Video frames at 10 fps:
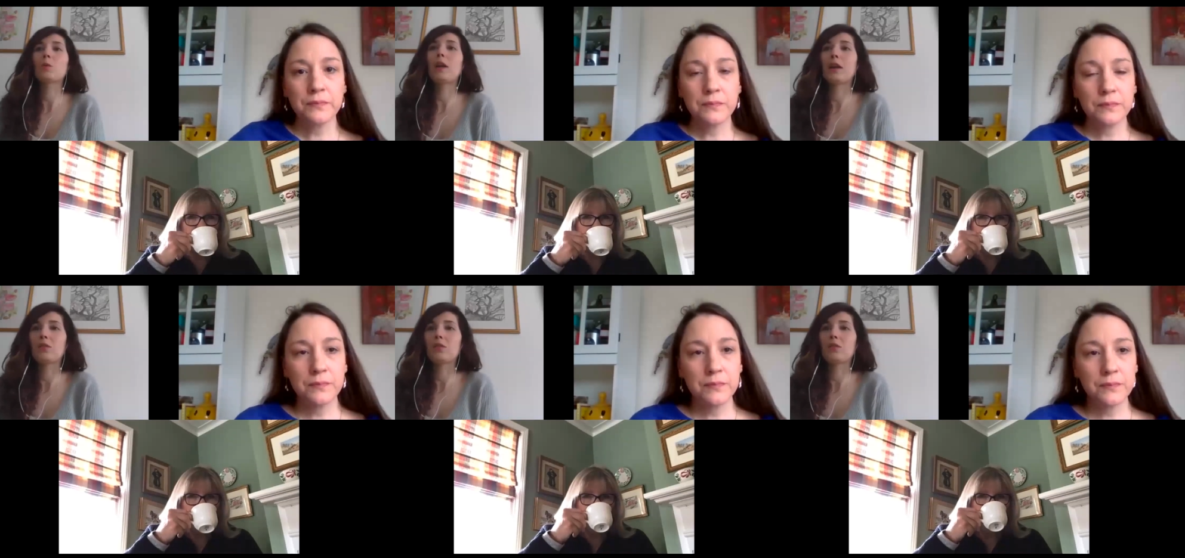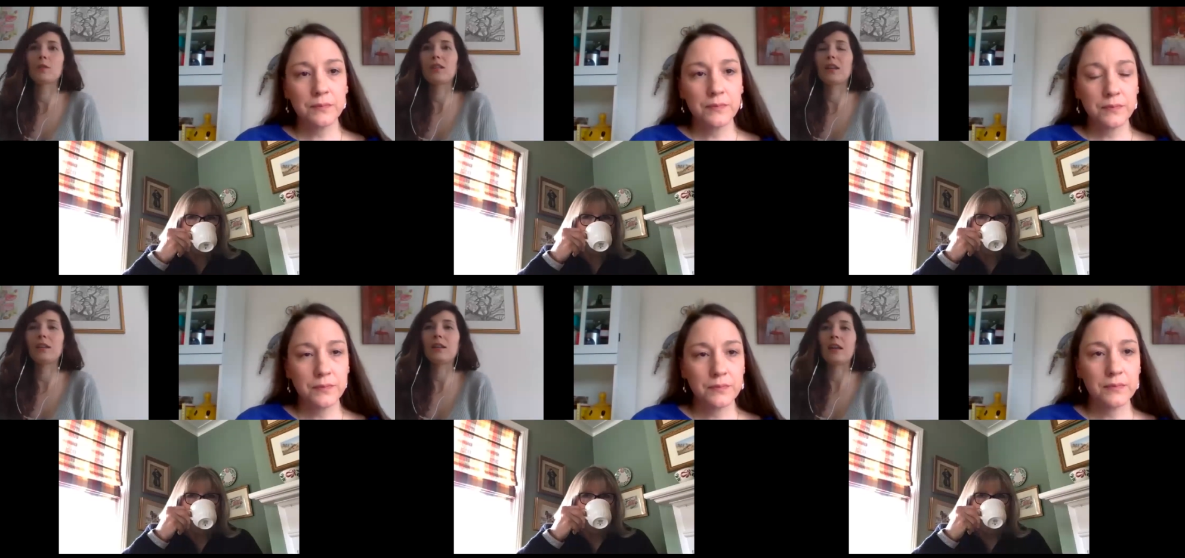Speaker 1: where we enter into a
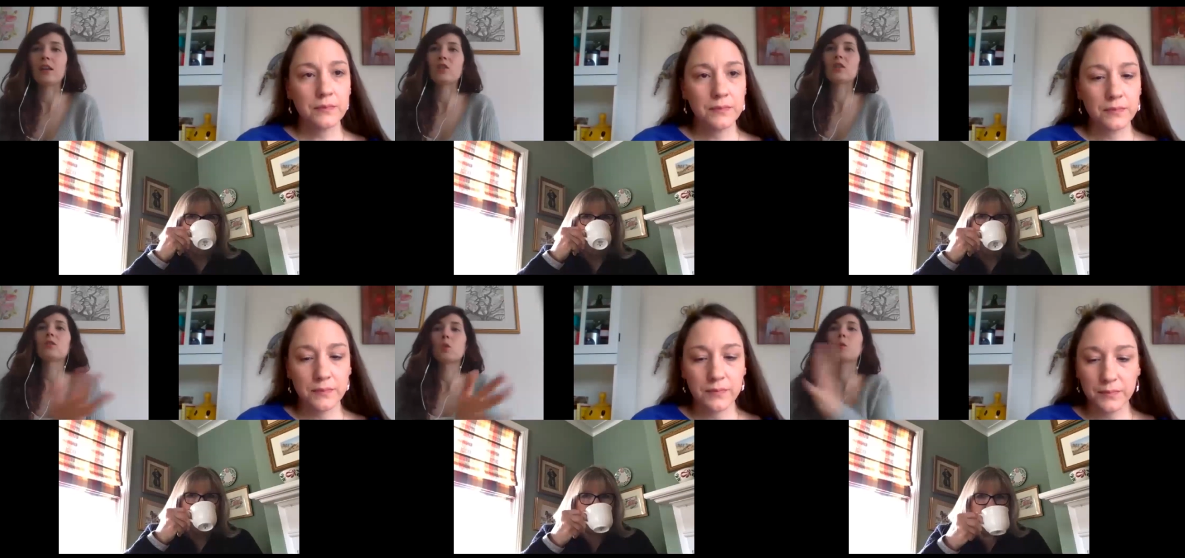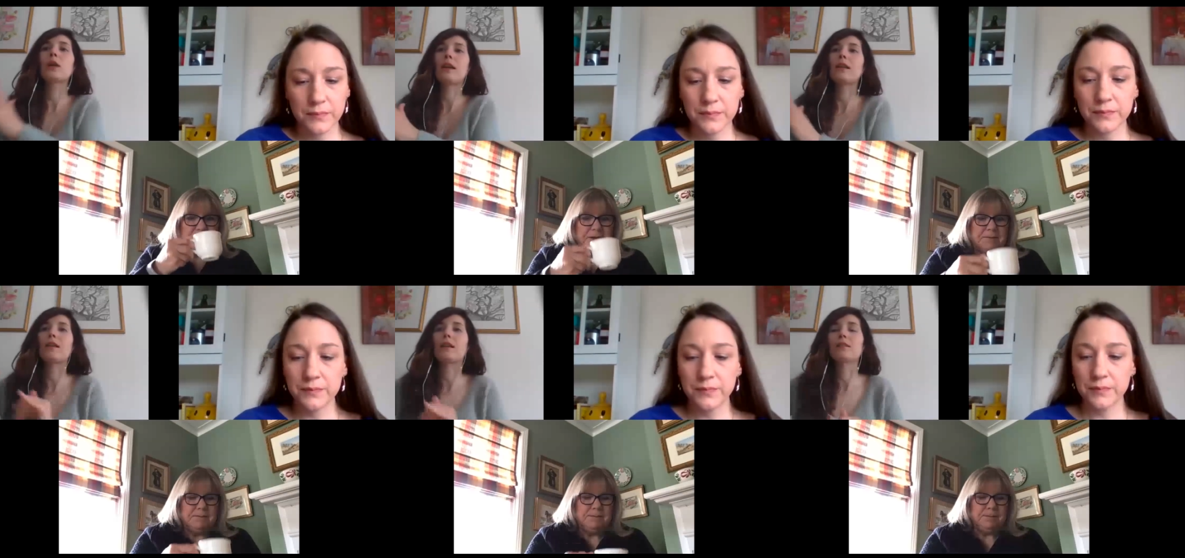state litigation. So we'll get
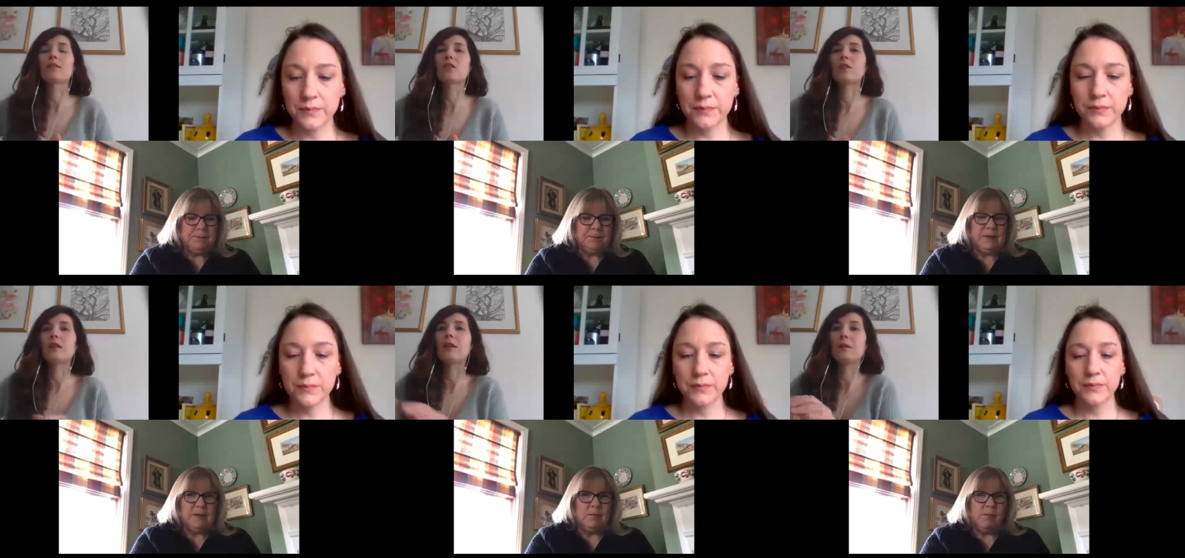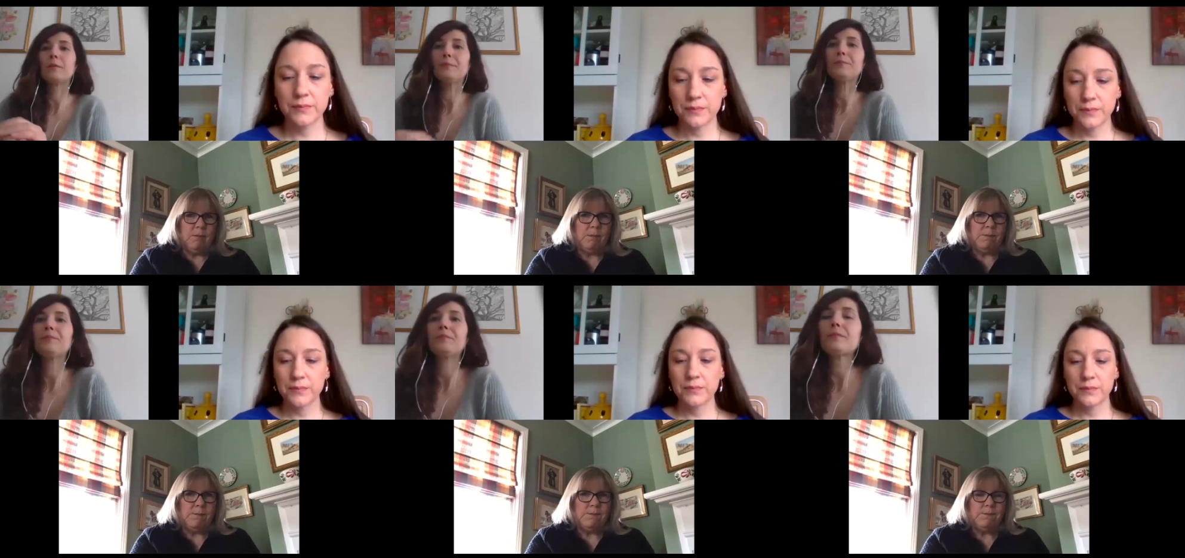into that discussion later.
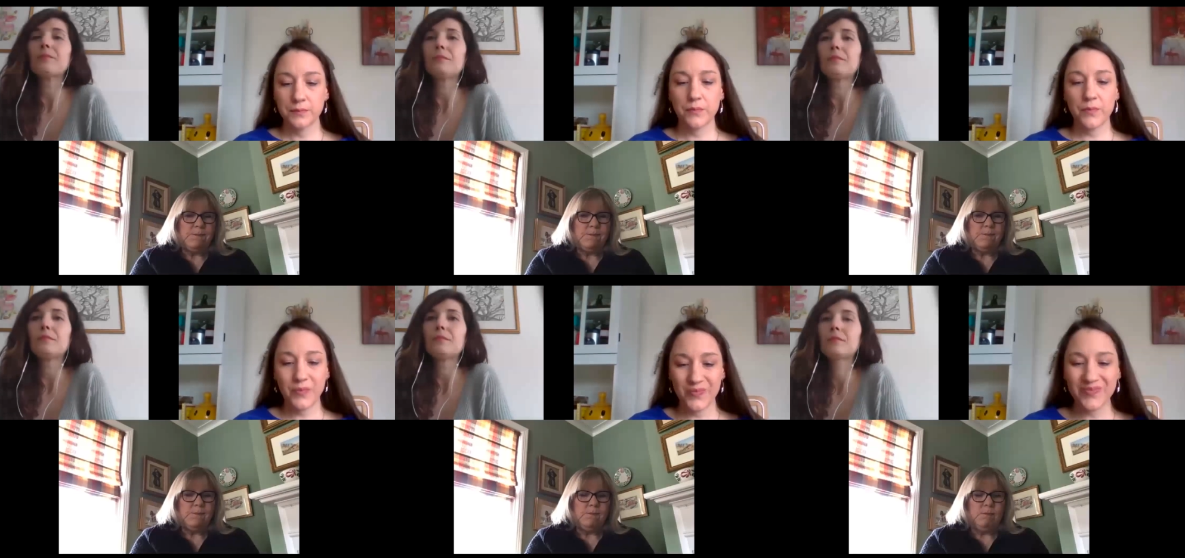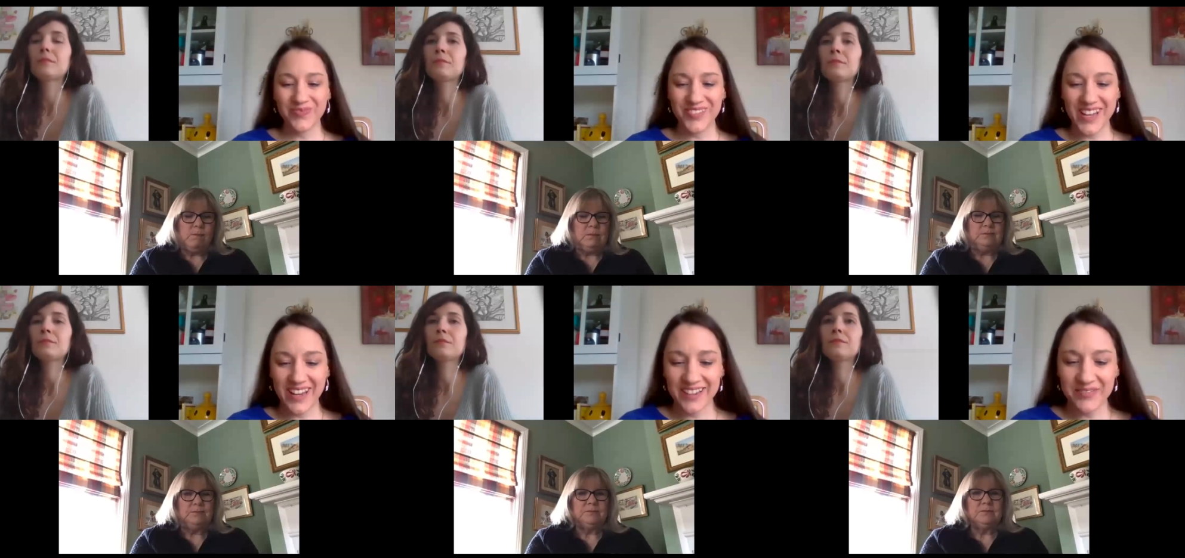
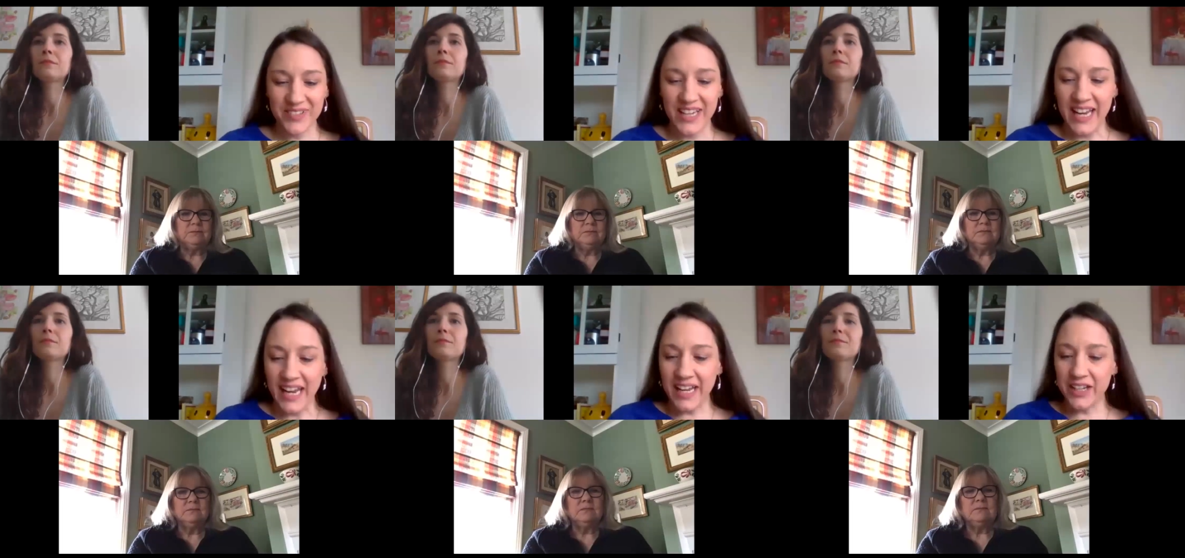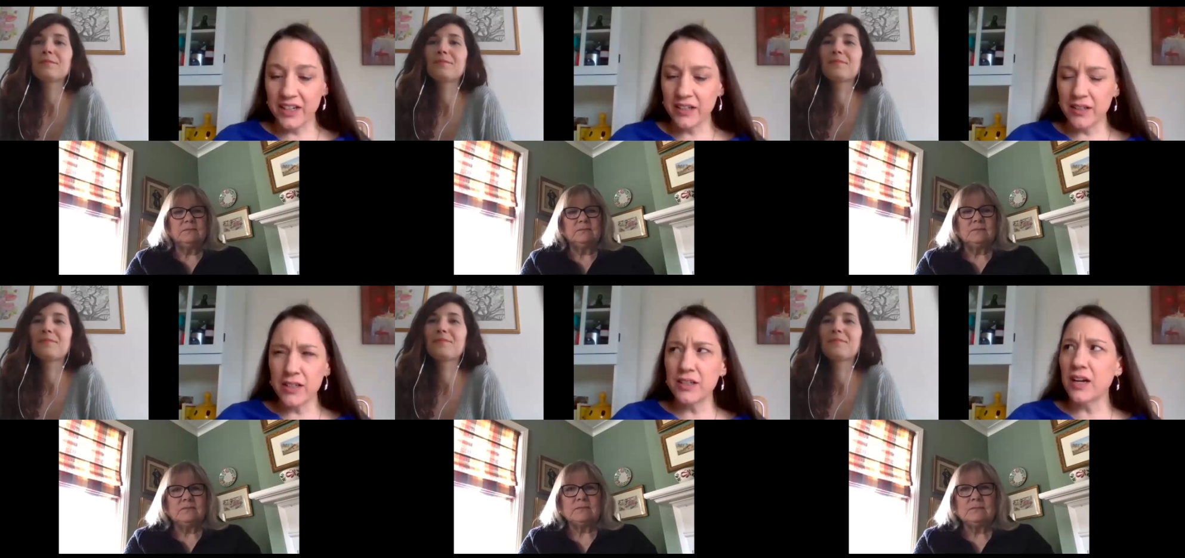
Speaker 2: Okay. And
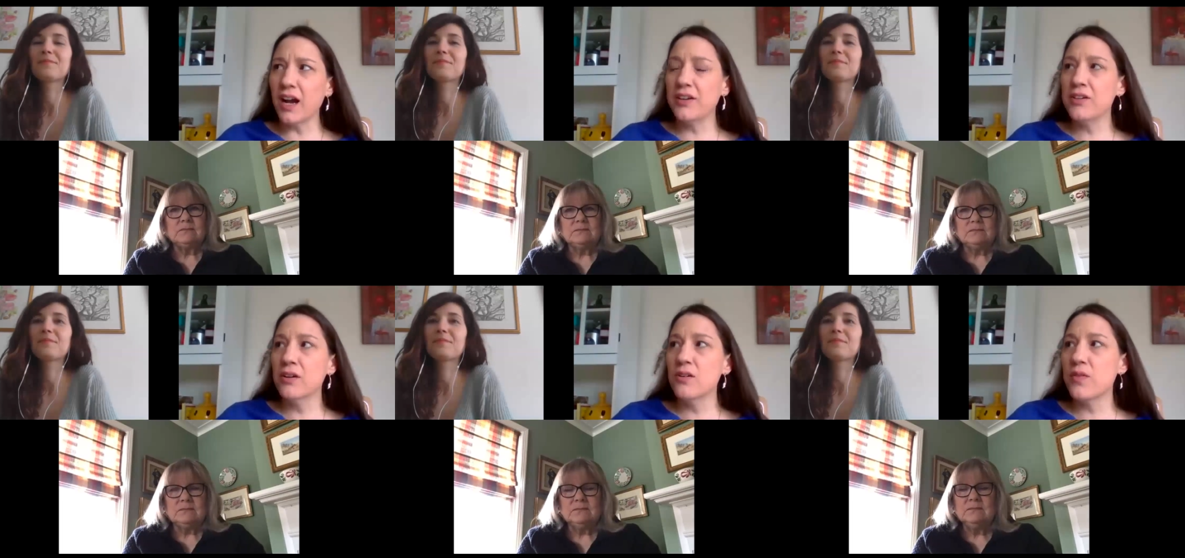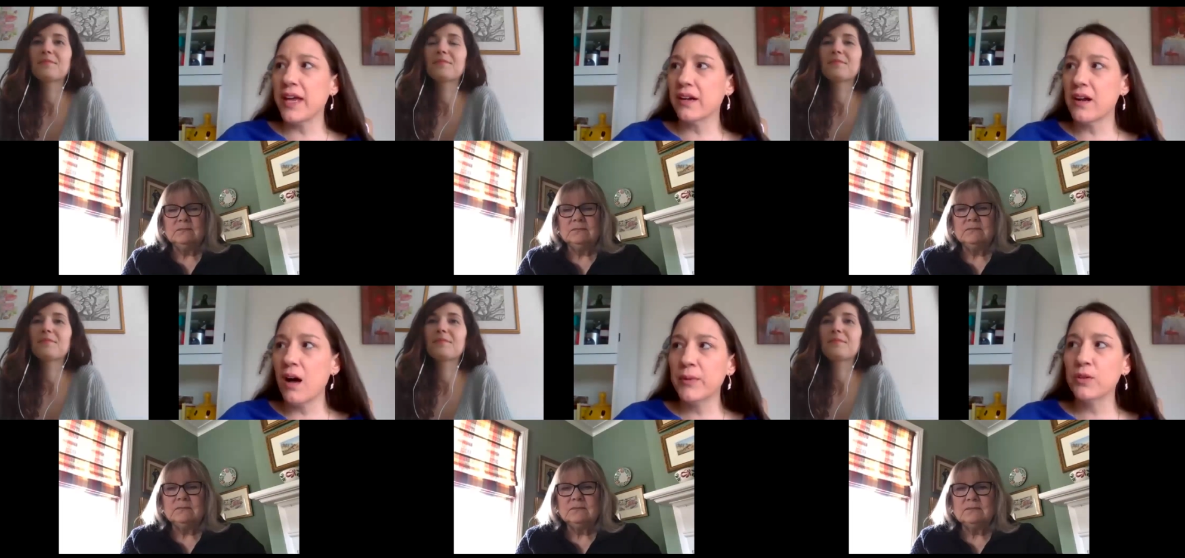uh, I know that a
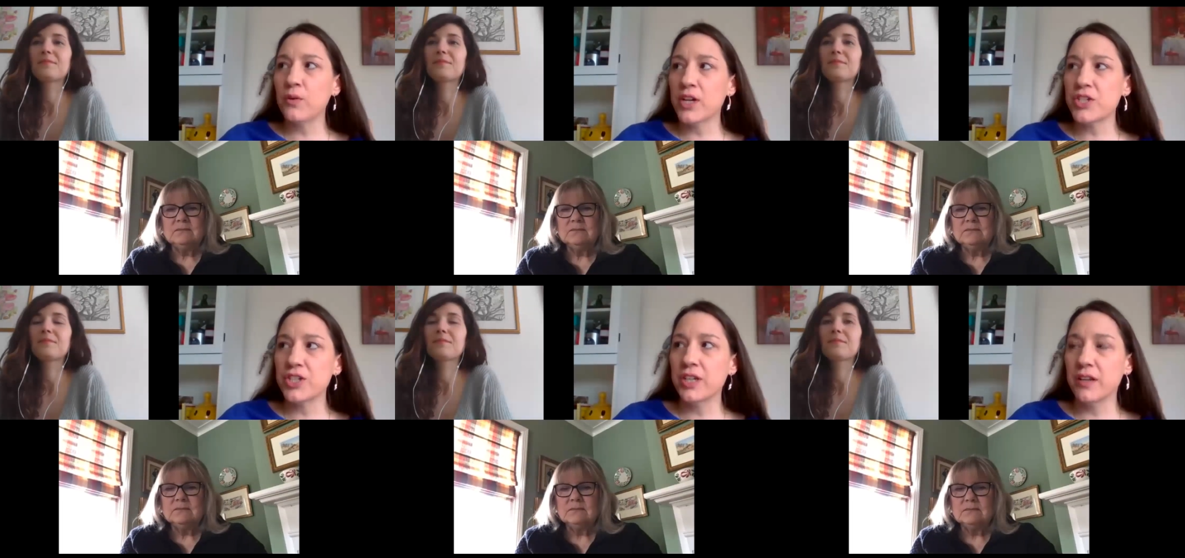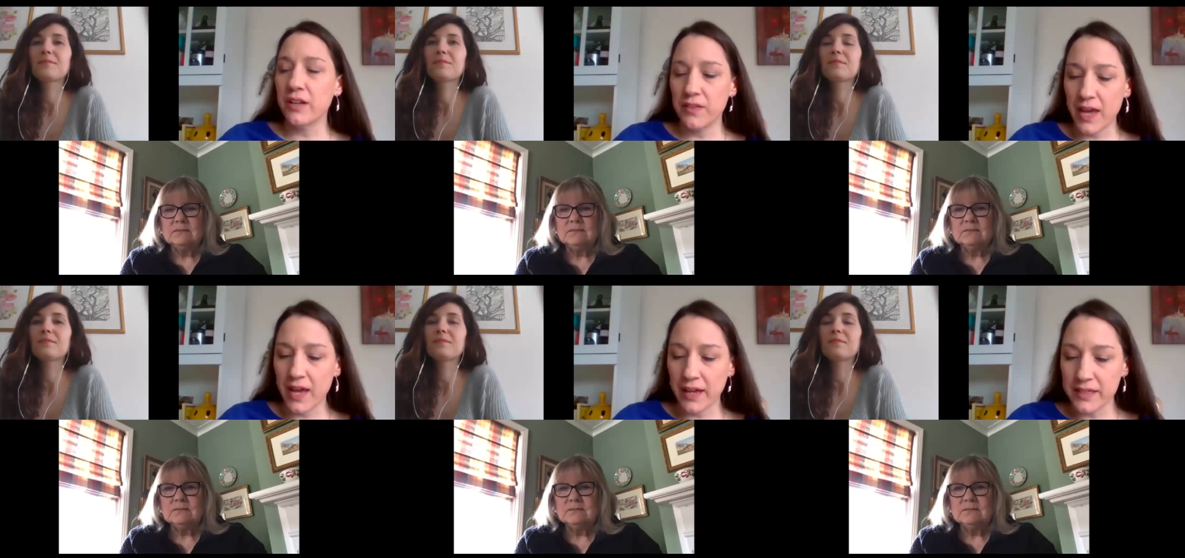common question
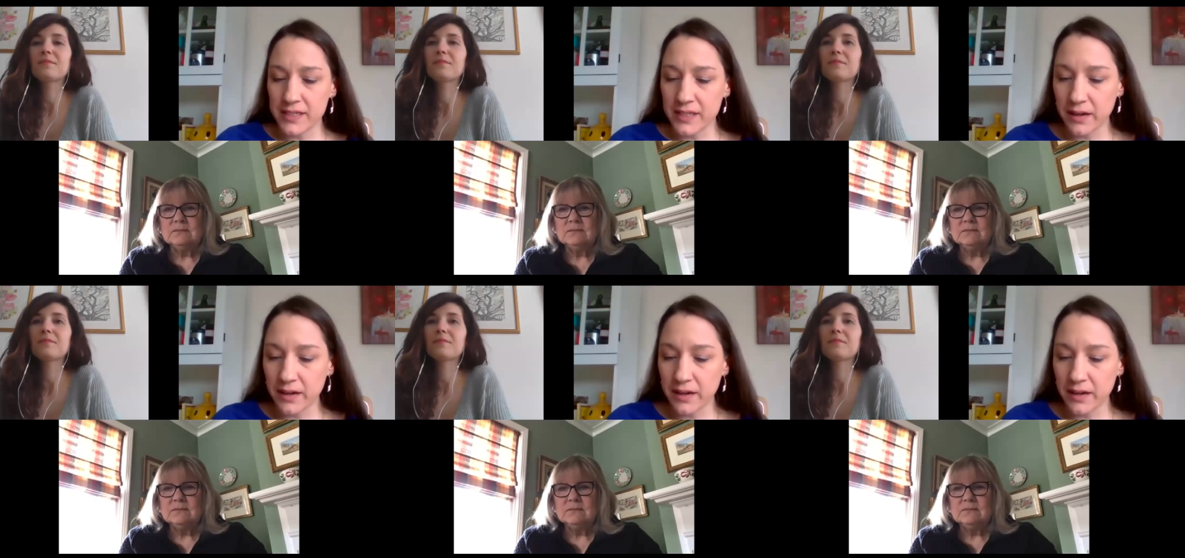that